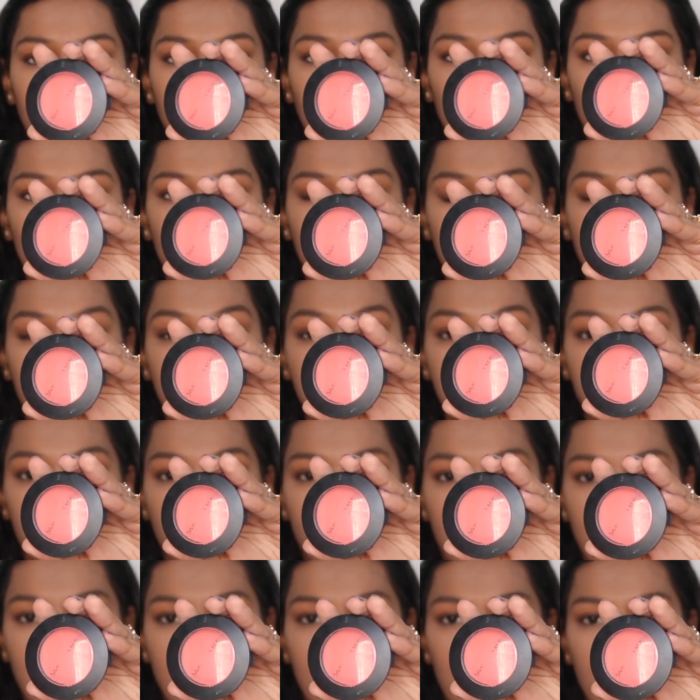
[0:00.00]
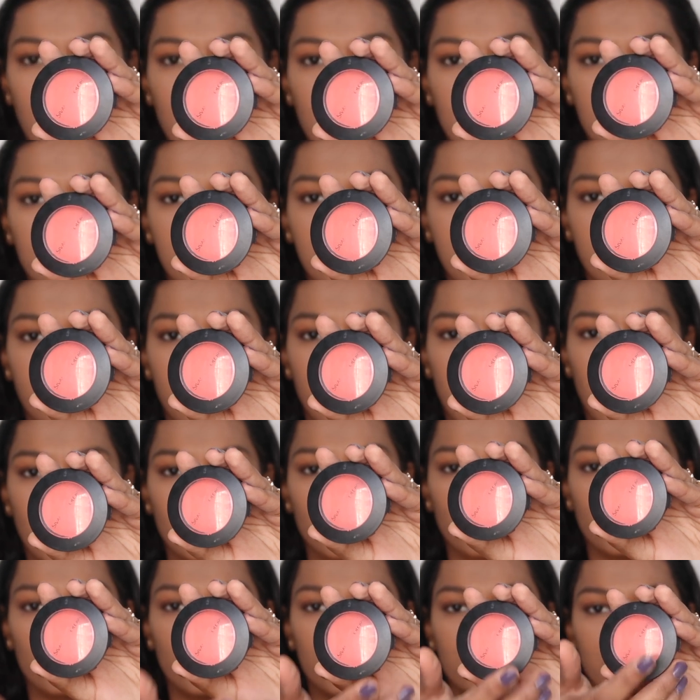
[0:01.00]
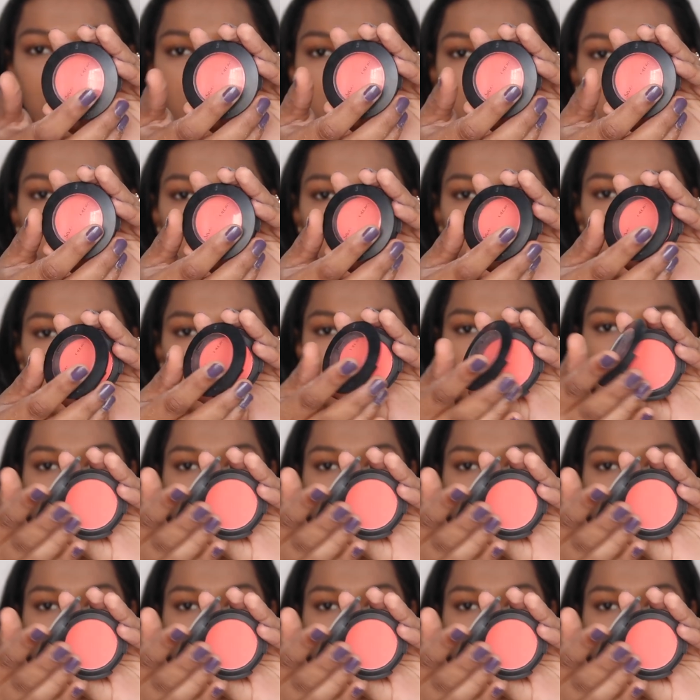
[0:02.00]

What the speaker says: I'm using the Savannah Colors blusher. This is in